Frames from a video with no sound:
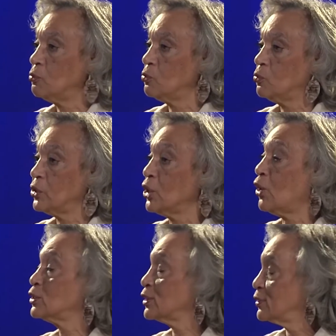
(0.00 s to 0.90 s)
we
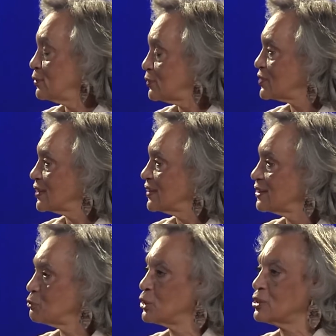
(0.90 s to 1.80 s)
all lose,
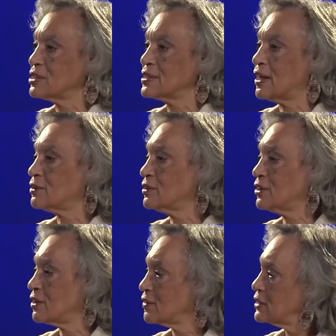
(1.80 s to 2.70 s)
because not only
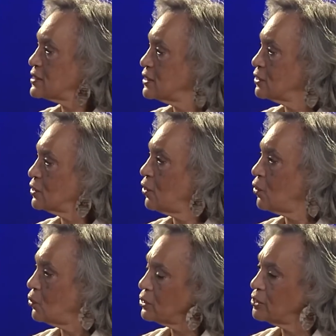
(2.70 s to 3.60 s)
are they seeing the
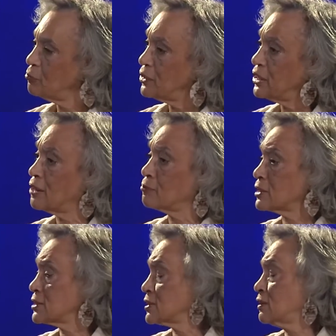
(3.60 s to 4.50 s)
whole of me, I'm not
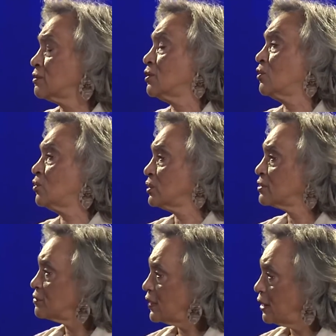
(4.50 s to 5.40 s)
seeing the whole
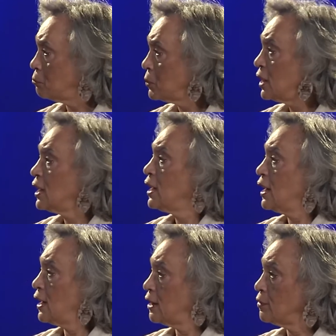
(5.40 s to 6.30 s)
of them.
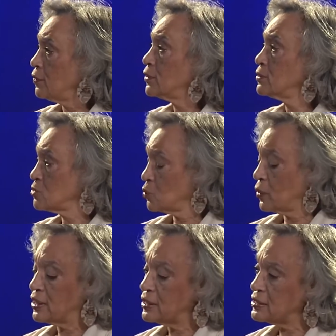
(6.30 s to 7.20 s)
And those
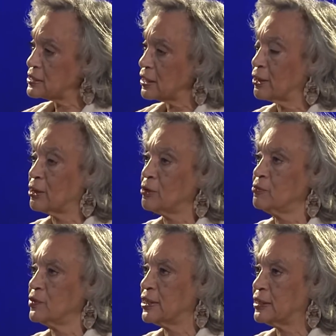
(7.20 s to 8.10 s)
ways of,
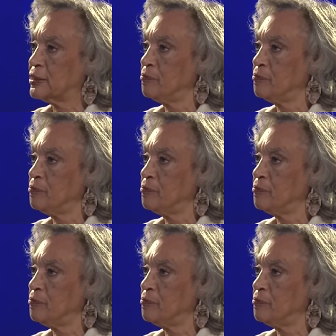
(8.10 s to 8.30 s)
I